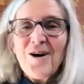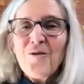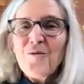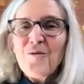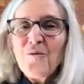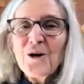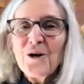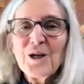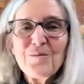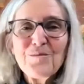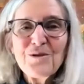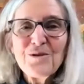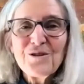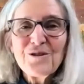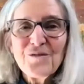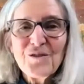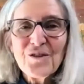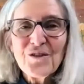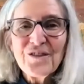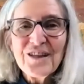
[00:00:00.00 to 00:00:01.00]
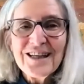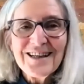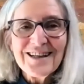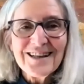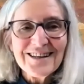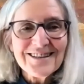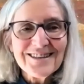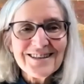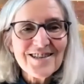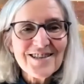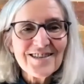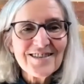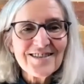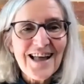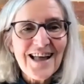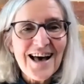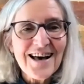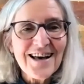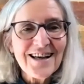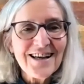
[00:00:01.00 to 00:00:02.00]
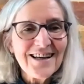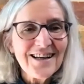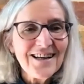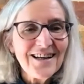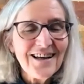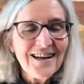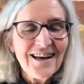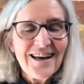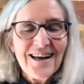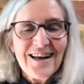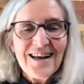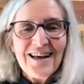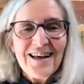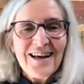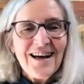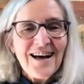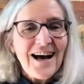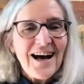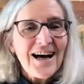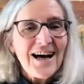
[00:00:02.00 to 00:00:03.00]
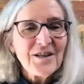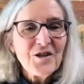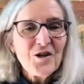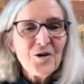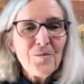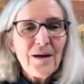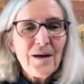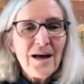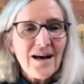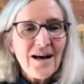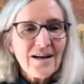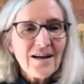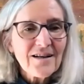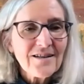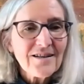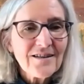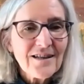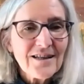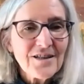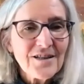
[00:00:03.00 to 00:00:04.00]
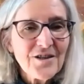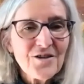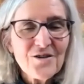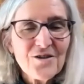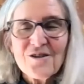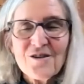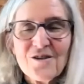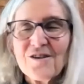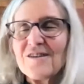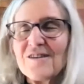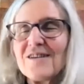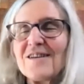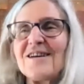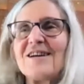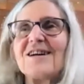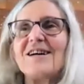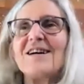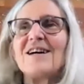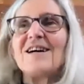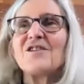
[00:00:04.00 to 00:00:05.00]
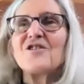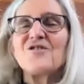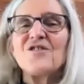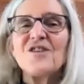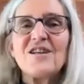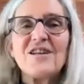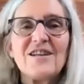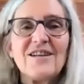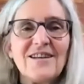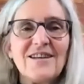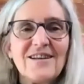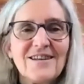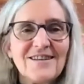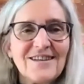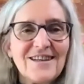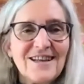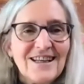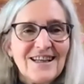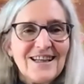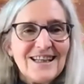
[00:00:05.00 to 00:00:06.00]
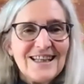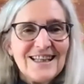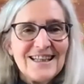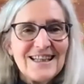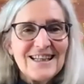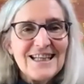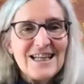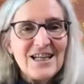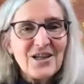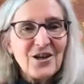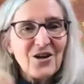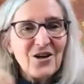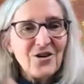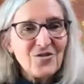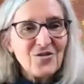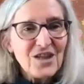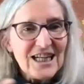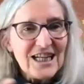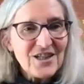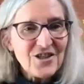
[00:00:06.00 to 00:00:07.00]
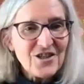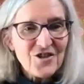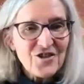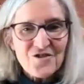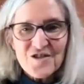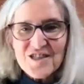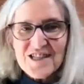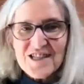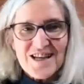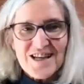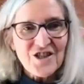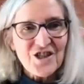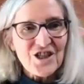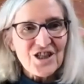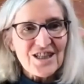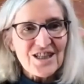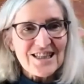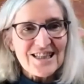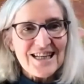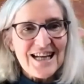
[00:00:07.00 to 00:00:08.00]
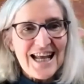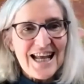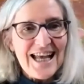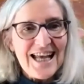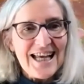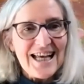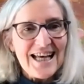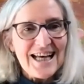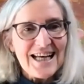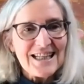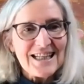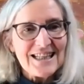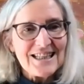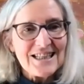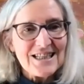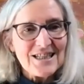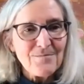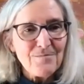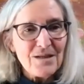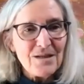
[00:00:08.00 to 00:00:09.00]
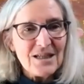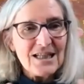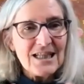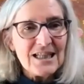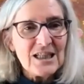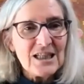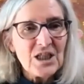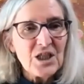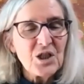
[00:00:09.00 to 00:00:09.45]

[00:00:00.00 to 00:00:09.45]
what a beautiful thing to lie on your back under a tree in an eco nature session and begin